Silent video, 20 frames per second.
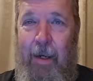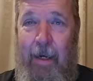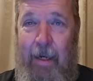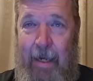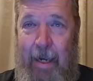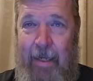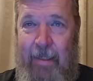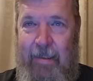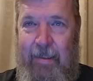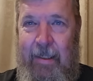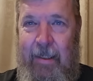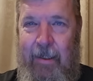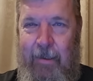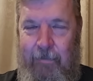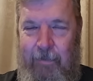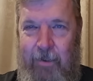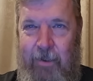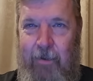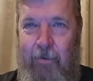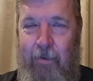and asked the
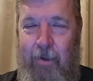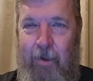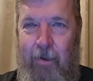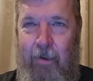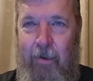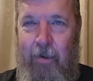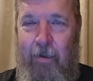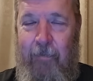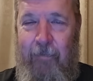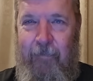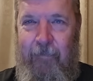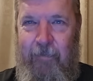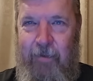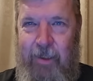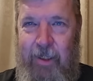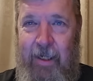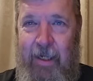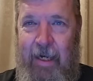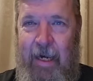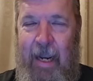store owner if
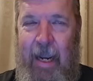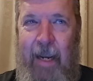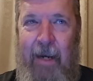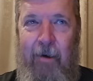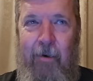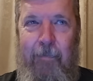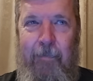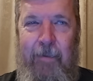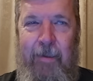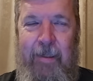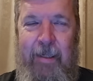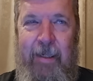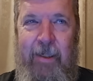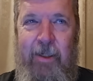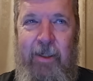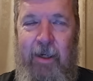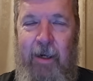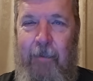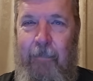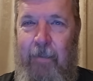she could hang her
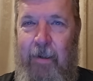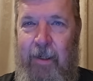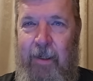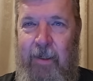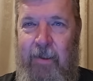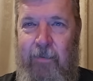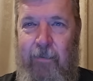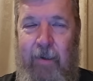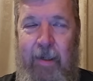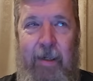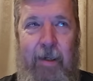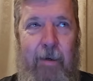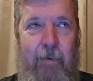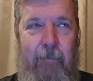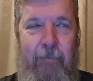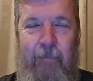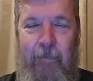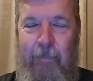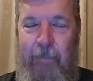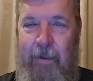petition up in his window
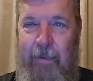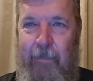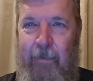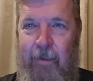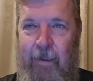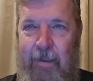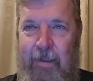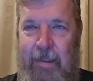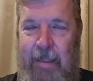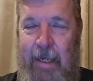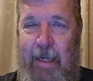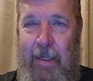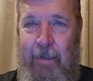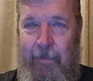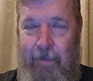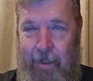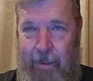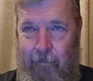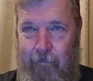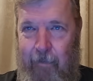for people to sign.
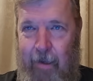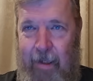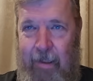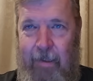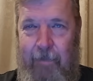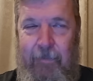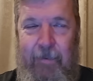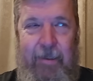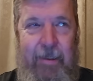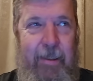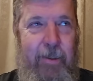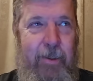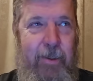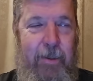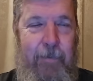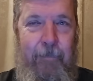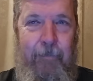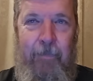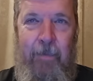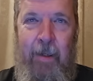He read the petition.